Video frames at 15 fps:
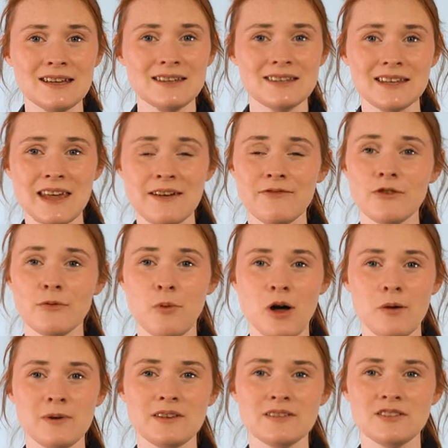it's safe for
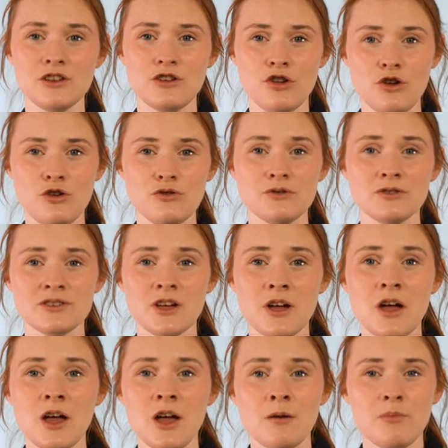puppies to use.
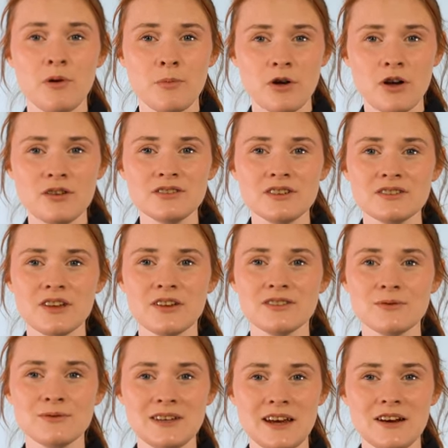But because it's
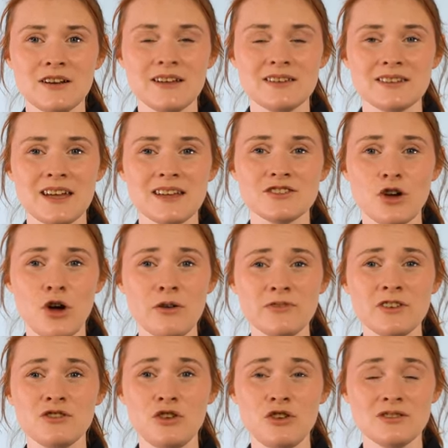also tearless, it's
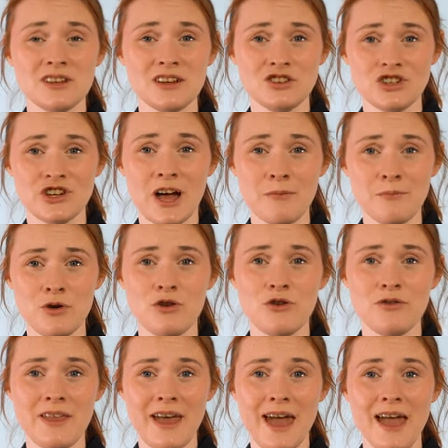often used in
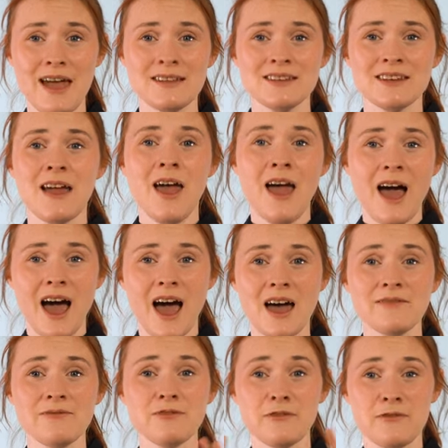shampooing the head
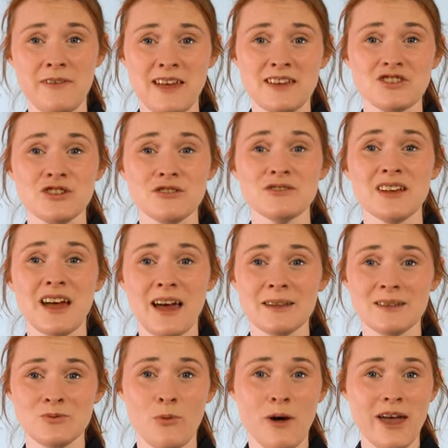and for facials
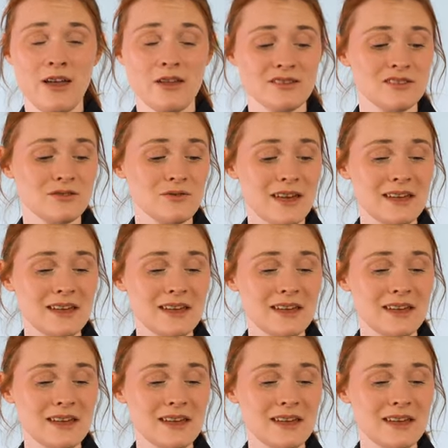as well. So